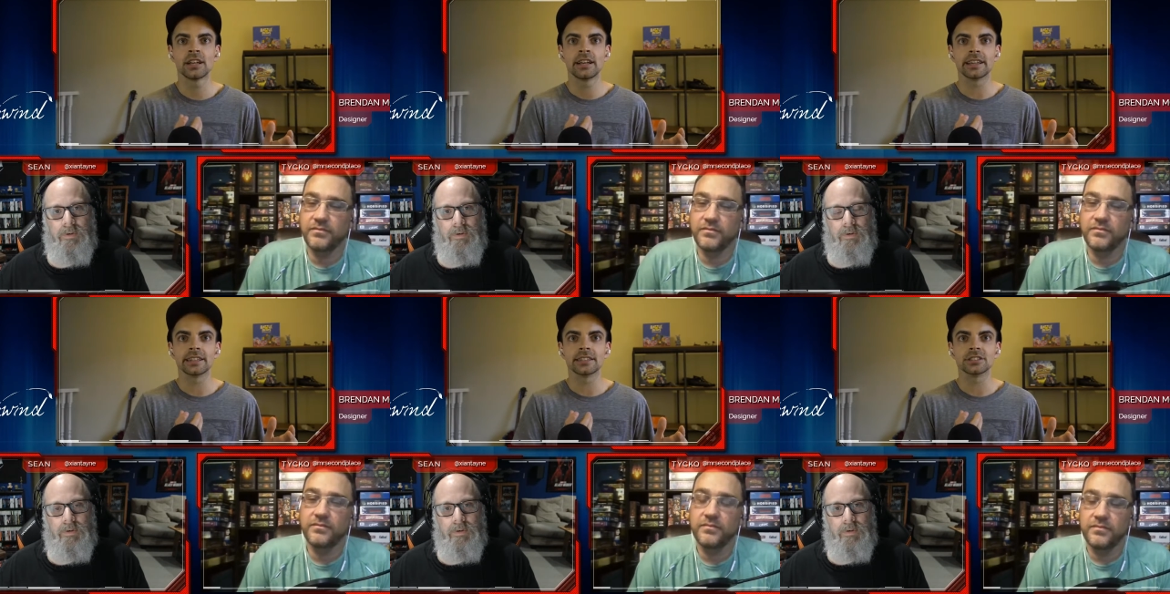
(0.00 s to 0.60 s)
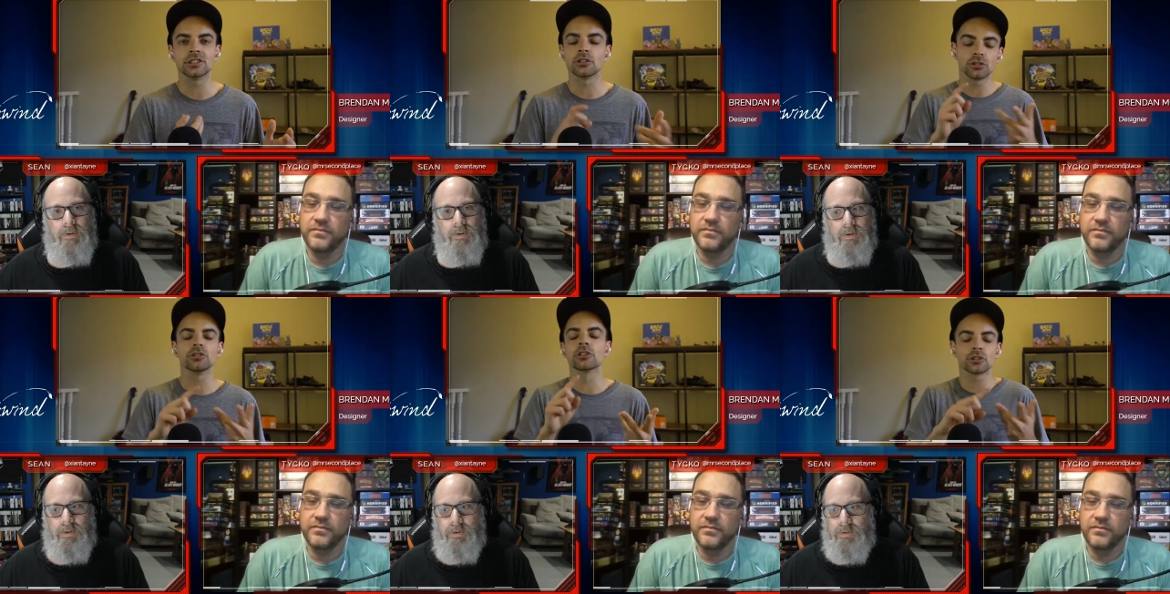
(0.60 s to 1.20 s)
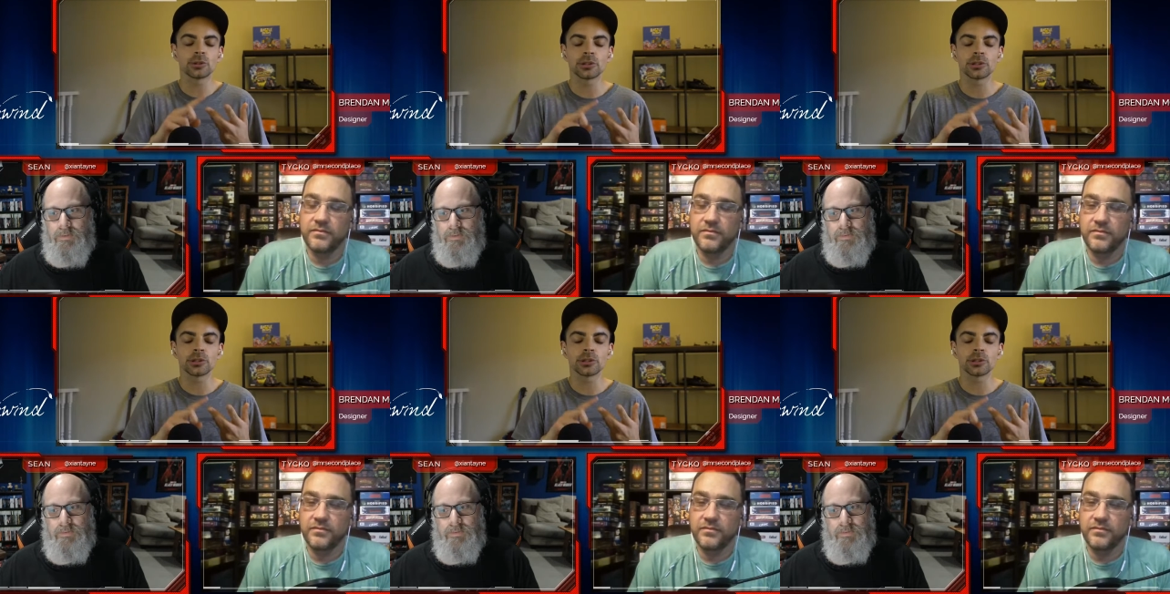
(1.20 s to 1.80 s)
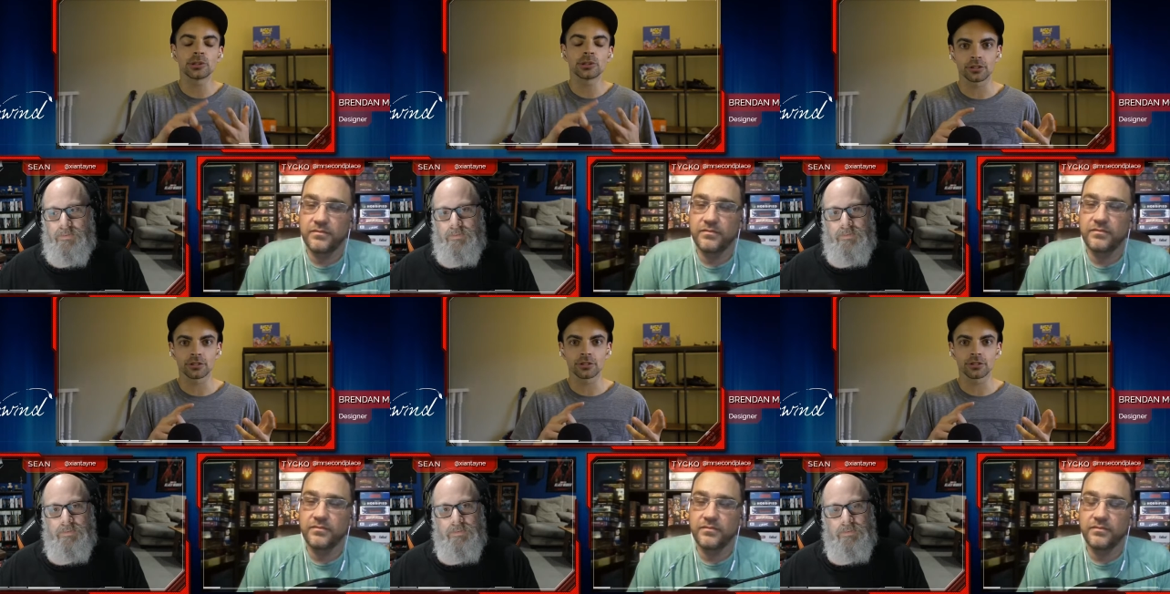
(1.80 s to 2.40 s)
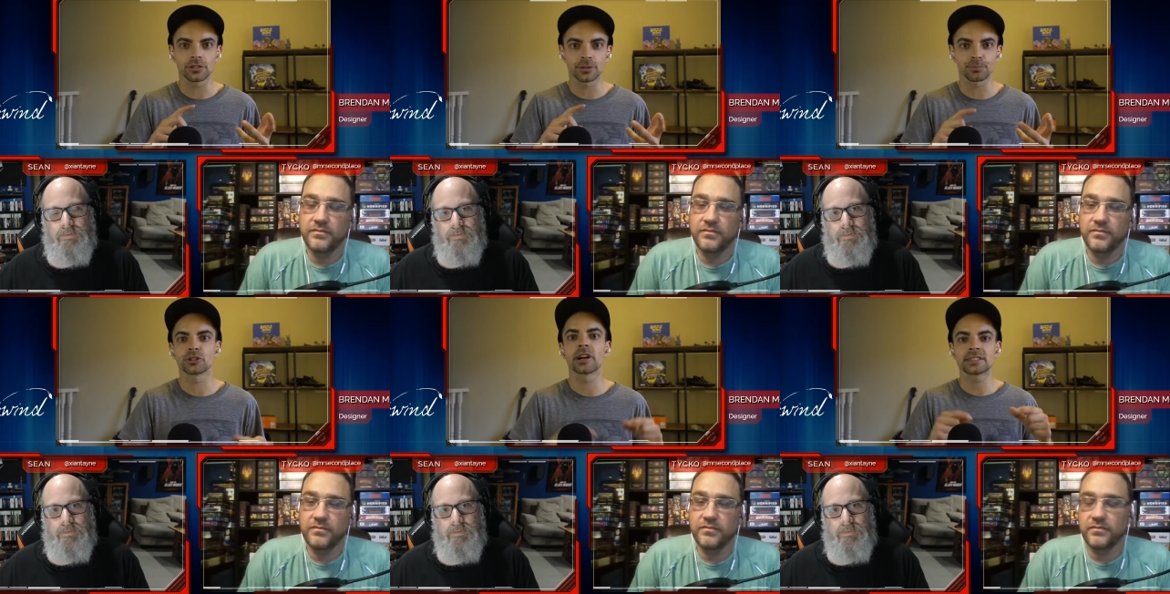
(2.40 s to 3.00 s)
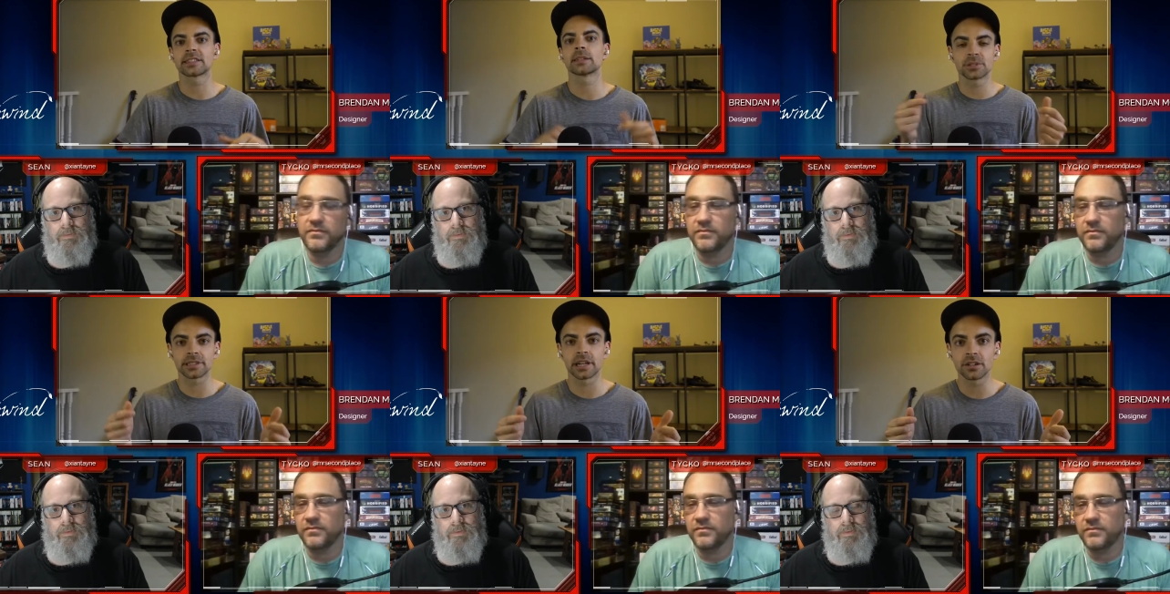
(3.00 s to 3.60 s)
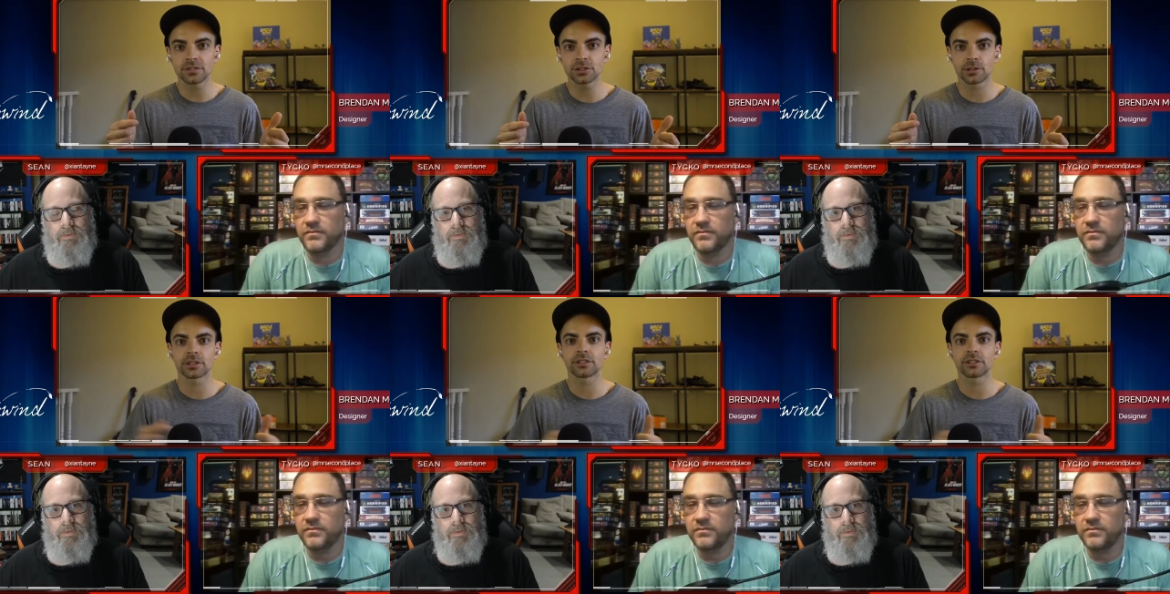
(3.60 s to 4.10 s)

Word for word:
Speaker 1: is, you know, they're doing two things, right? They're they're progressing themselves, right?